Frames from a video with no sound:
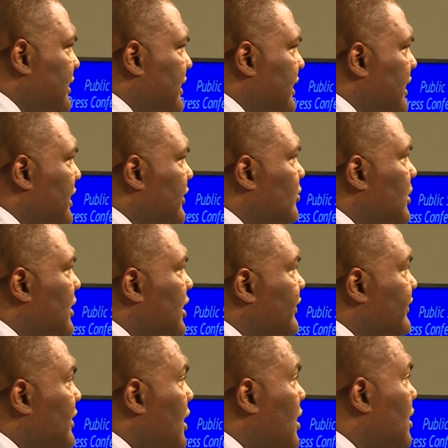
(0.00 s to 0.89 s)
Smith, who
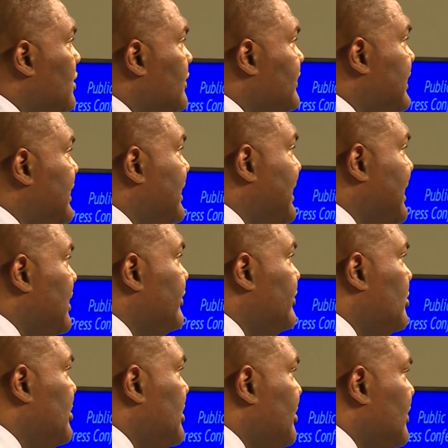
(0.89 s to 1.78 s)
was brought on
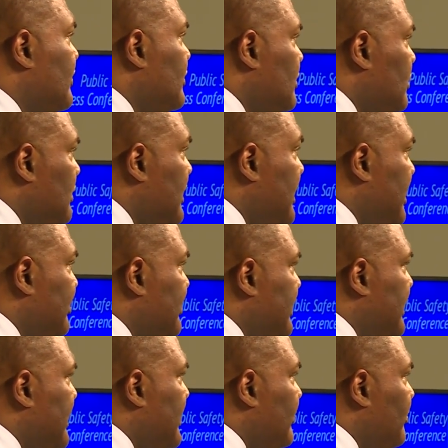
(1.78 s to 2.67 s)
after the
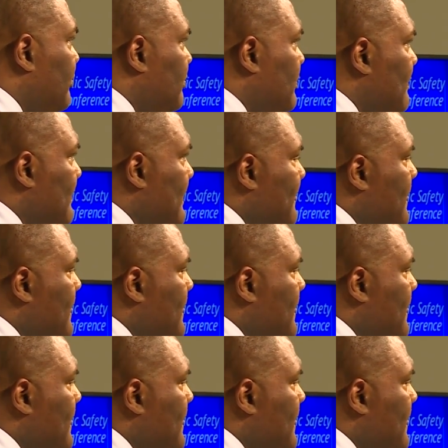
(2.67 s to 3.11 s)
statue incident,